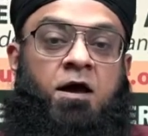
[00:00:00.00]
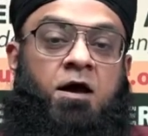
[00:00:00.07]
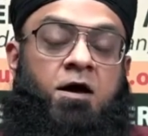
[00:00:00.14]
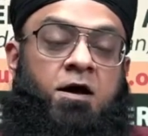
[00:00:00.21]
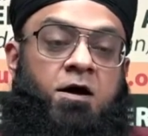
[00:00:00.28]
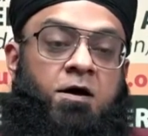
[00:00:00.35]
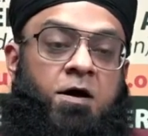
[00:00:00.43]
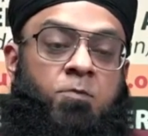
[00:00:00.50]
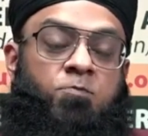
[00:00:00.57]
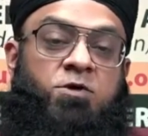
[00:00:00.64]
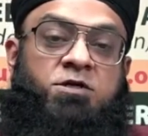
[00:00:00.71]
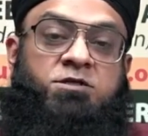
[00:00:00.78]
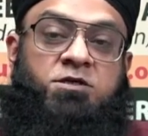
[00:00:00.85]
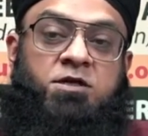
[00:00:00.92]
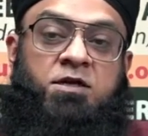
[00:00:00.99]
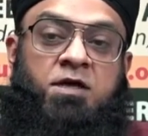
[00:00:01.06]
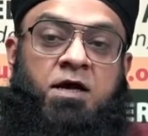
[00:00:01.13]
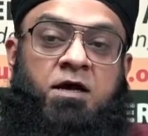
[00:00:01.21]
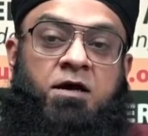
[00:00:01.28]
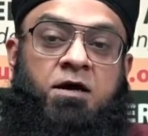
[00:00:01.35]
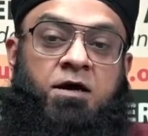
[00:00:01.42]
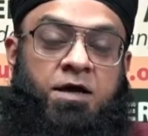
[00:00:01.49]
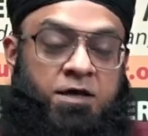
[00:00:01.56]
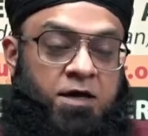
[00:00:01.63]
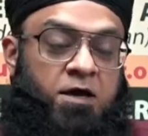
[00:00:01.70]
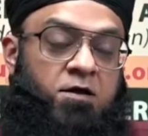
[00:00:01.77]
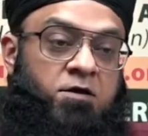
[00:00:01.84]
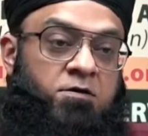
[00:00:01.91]
uh, a person, uh, a
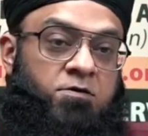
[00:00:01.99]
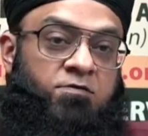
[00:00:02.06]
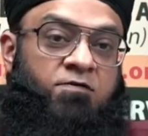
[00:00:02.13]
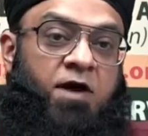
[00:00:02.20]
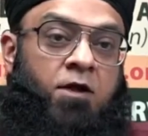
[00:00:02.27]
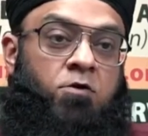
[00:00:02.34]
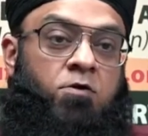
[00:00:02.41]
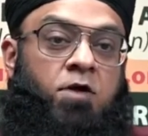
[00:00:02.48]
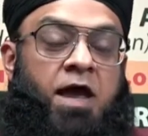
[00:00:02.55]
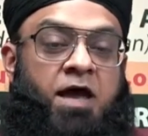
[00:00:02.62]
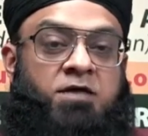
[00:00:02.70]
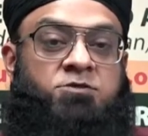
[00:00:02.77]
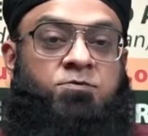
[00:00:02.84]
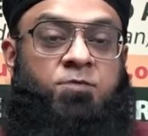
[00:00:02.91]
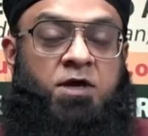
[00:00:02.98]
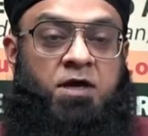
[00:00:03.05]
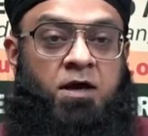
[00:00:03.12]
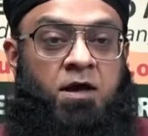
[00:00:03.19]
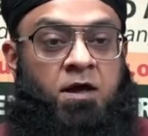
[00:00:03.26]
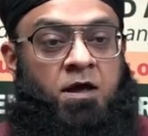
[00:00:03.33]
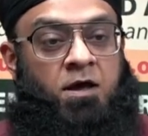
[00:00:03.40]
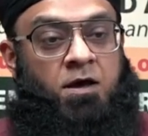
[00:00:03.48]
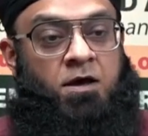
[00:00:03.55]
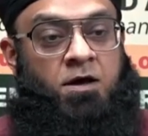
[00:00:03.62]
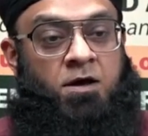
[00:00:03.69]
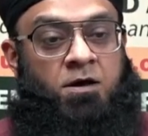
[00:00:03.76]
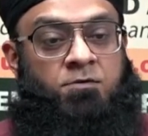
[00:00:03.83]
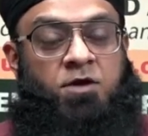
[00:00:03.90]
young fellow asked me,
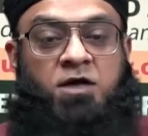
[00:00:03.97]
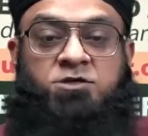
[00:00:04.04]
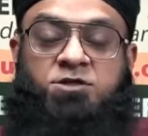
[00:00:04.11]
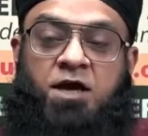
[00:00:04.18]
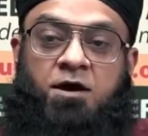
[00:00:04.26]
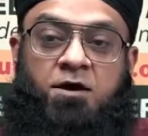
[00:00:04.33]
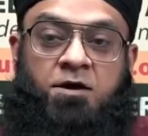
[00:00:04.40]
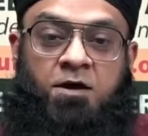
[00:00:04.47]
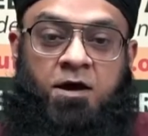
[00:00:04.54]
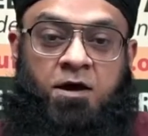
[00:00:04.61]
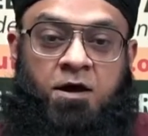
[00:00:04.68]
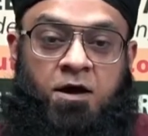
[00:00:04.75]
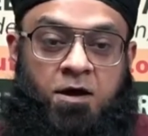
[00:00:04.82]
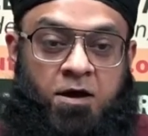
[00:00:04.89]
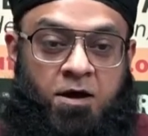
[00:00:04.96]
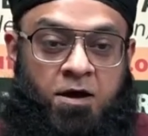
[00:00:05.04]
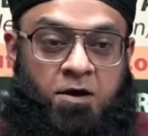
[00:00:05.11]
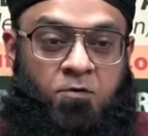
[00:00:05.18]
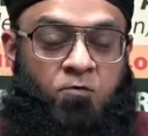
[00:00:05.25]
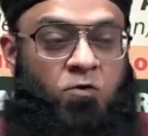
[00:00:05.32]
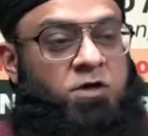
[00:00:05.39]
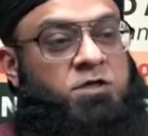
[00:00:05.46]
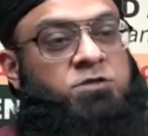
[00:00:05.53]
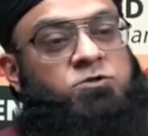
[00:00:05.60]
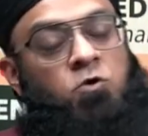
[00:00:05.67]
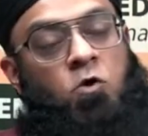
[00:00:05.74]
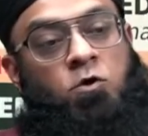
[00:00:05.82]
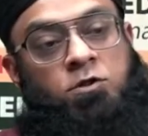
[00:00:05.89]
uh, Ya Sheikh, uh, what
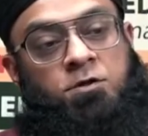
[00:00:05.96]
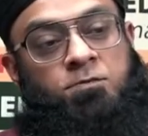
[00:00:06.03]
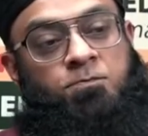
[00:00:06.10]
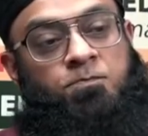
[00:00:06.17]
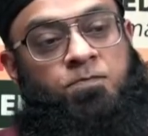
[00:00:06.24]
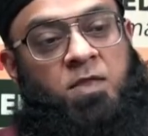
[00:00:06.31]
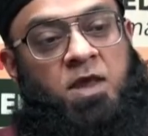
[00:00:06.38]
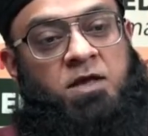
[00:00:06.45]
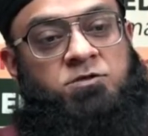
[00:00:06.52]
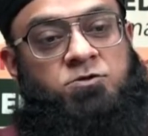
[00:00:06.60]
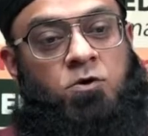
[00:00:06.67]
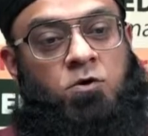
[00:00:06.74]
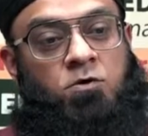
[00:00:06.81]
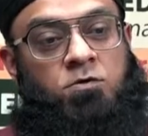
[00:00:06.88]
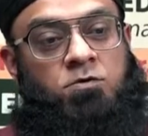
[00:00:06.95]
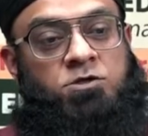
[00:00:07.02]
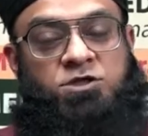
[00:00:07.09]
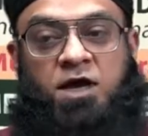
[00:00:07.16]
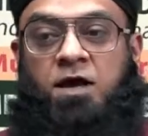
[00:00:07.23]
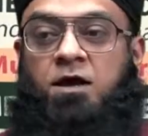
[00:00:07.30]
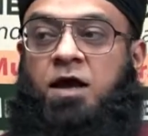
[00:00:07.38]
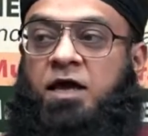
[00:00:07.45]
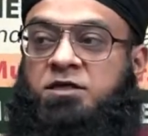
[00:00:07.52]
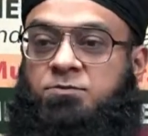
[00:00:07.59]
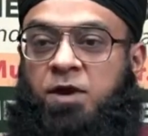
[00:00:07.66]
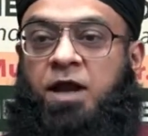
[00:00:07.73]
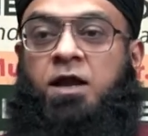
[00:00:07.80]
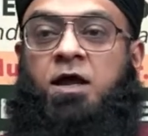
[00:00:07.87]
is Zuhud? So Sheikh
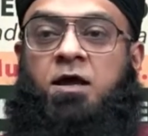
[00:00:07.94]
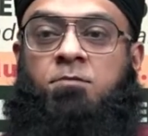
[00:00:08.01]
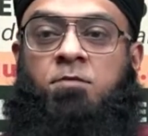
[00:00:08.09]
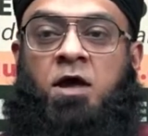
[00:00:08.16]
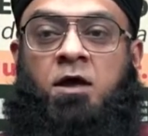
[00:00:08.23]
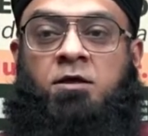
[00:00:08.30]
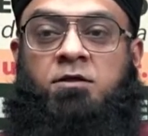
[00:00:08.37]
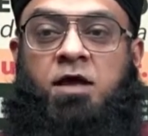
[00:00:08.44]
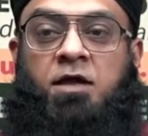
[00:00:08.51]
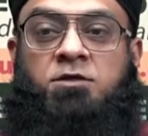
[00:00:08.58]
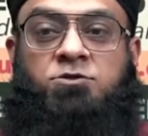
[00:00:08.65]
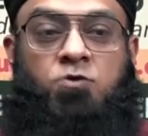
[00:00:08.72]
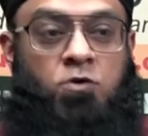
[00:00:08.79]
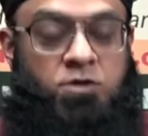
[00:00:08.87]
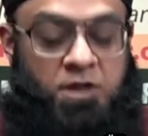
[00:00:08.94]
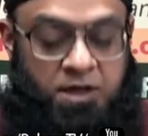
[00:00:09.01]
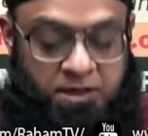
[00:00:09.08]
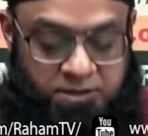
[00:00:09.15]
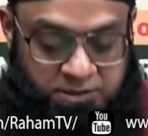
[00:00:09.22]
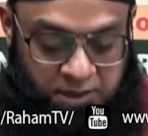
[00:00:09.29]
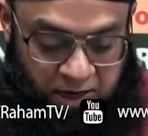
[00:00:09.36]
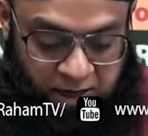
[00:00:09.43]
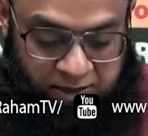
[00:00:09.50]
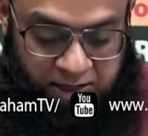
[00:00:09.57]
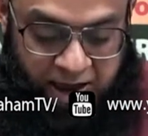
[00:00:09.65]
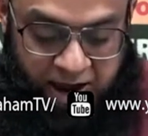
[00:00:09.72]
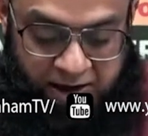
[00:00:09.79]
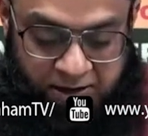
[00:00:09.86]
explained him that Zuhud is
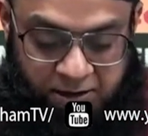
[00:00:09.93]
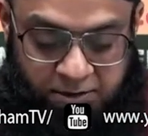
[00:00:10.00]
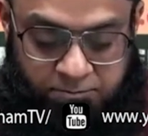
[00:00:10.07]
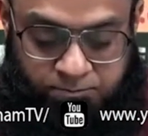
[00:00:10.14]
that